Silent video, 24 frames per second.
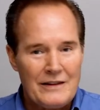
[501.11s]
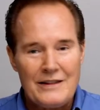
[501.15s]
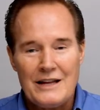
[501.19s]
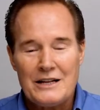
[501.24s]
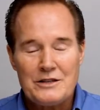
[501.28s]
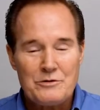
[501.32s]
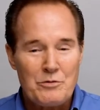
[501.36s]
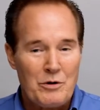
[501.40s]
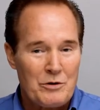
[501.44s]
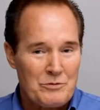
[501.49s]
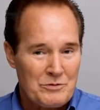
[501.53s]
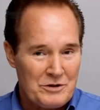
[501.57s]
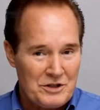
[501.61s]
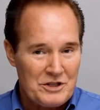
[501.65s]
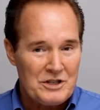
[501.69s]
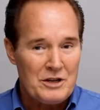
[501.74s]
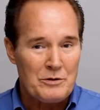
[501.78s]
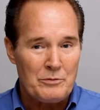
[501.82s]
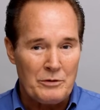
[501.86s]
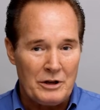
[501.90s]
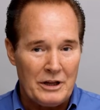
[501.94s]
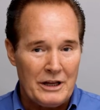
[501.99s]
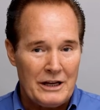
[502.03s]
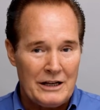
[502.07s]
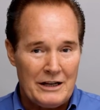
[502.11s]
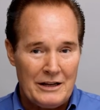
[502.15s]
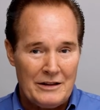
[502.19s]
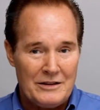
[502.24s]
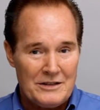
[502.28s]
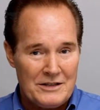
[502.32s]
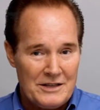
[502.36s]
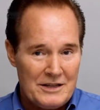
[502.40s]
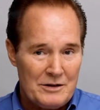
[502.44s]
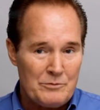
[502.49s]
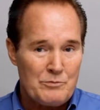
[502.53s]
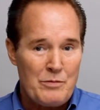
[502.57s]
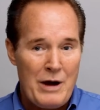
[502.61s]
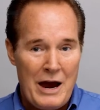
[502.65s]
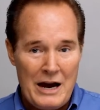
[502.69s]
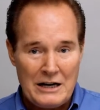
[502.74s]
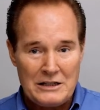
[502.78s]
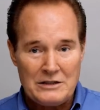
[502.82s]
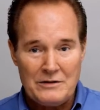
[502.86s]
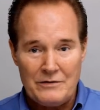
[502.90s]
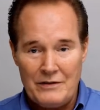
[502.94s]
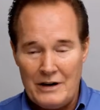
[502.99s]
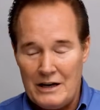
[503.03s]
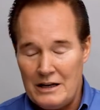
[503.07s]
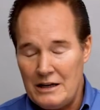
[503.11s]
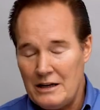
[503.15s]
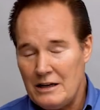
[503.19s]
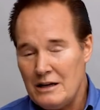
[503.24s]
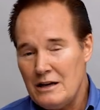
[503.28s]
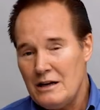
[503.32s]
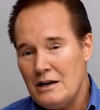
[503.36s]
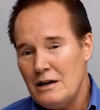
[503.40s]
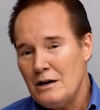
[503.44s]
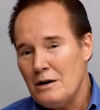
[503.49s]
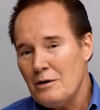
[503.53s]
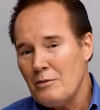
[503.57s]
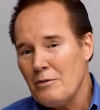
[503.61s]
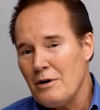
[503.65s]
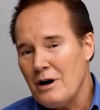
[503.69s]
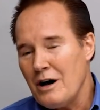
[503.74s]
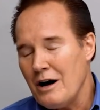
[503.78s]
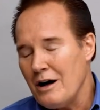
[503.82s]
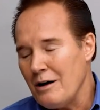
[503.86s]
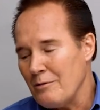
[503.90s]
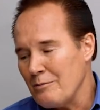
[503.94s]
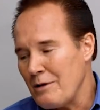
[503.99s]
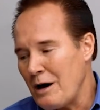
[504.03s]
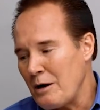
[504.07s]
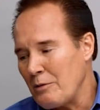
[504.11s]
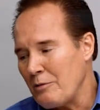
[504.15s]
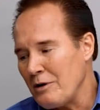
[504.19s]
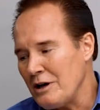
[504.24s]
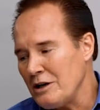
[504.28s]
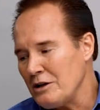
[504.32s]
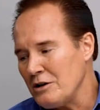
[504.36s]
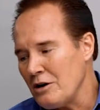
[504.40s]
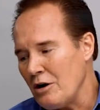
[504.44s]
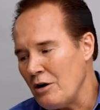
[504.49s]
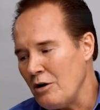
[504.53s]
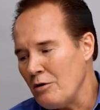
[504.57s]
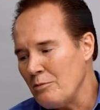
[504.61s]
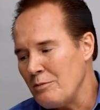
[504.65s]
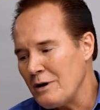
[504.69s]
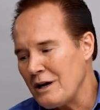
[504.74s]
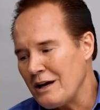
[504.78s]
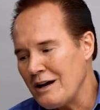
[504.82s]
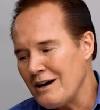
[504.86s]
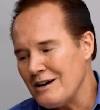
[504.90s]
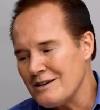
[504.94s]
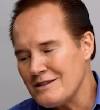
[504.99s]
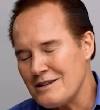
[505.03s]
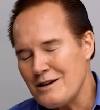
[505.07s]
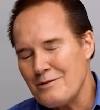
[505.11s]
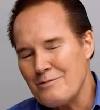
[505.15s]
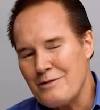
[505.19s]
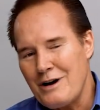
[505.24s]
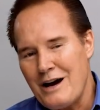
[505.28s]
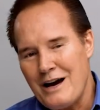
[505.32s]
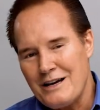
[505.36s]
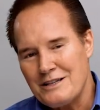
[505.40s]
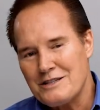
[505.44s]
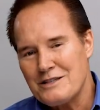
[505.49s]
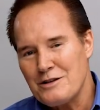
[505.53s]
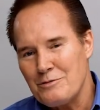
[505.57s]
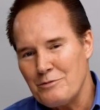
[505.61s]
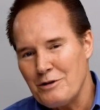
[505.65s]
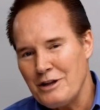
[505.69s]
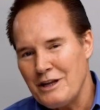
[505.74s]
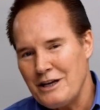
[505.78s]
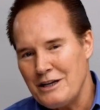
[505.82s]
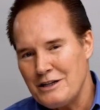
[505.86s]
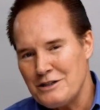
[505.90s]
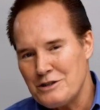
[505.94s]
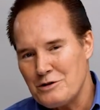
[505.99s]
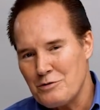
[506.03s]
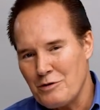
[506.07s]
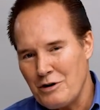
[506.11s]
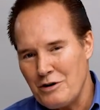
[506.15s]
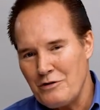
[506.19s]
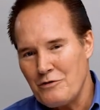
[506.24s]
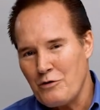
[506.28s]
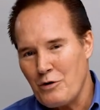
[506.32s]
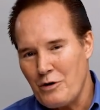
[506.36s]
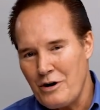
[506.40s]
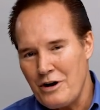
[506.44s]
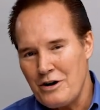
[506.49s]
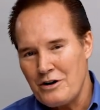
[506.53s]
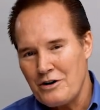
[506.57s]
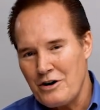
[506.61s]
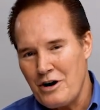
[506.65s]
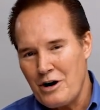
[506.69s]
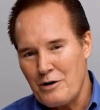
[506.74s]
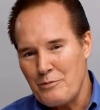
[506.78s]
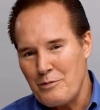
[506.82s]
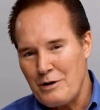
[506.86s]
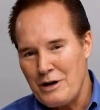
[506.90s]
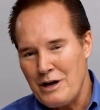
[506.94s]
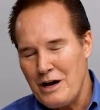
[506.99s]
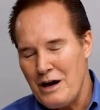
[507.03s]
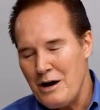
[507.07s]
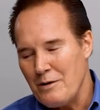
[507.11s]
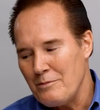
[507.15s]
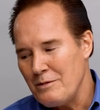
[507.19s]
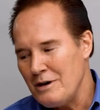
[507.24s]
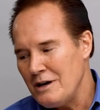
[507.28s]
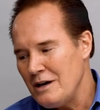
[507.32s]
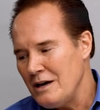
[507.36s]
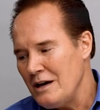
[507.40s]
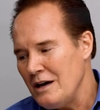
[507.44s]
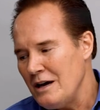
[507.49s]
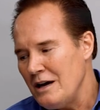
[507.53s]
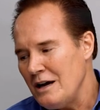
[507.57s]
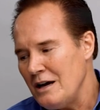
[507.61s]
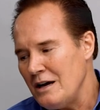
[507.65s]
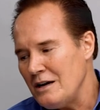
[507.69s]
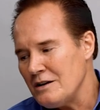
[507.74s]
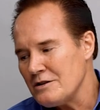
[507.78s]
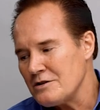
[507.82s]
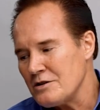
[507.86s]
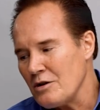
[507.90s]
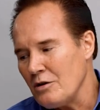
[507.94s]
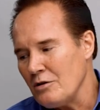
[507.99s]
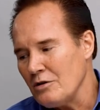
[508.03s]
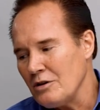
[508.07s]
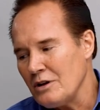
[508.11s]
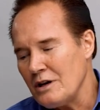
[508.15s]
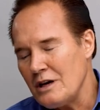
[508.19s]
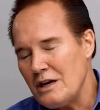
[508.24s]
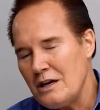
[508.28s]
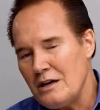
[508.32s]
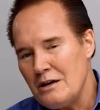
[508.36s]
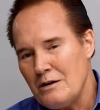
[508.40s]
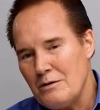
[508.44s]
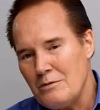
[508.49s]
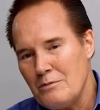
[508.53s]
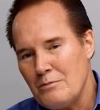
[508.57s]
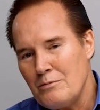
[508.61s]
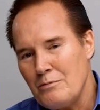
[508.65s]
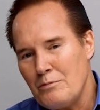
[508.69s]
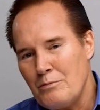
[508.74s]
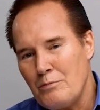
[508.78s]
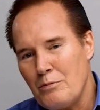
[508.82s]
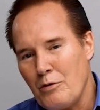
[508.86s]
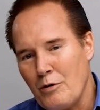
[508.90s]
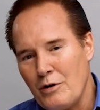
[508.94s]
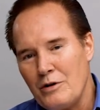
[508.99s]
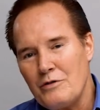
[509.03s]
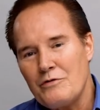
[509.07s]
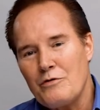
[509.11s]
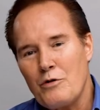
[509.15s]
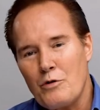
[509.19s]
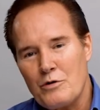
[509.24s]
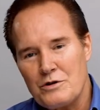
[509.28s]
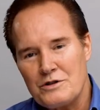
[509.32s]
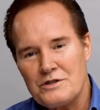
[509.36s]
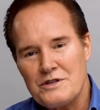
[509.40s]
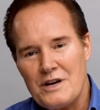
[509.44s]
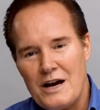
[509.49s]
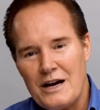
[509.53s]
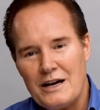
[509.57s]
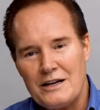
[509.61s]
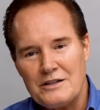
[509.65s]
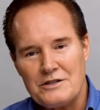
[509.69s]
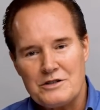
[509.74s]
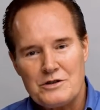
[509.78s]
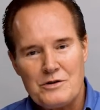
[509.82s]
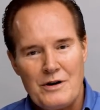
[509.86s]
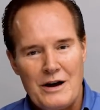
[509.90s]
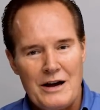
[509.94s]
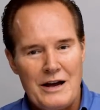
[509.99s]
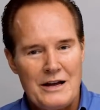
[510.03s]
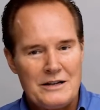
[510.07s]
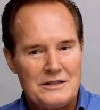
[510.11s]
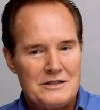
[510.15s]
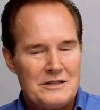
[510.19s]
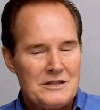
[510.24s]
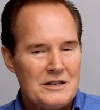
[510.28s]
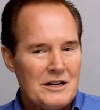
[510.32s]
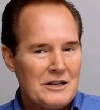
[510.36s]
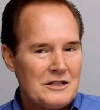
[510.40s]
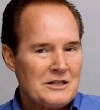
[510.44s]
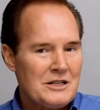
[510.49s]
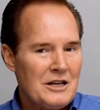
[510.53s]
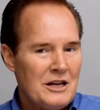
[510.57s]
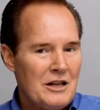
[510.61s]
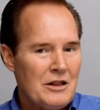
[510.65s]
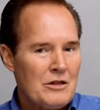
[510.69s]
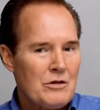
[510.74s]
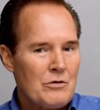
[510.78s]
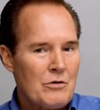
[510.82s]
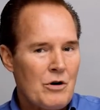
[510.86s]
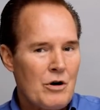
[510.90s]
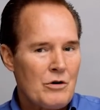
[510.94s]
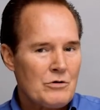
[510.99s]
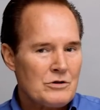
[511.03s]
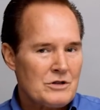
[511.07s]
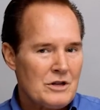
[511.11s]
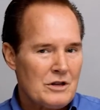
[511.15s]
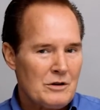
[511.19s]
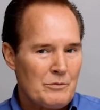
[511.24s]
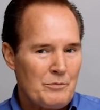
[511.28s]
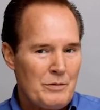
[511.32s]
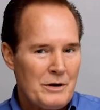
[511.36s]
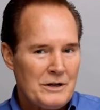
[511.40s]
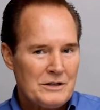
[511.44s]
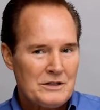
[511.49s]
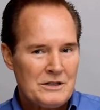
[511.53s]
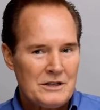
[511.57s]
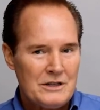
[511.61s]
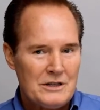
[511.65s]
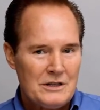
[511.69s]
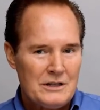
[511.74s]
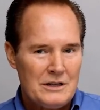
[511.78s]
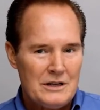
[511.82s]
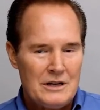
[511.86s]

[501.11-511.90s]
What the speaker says: That's what we're simulating, this impact event. Well, my window, because I simulated 2400 RPM, is only 0.4 seconds. So I had 16 throws of the piston.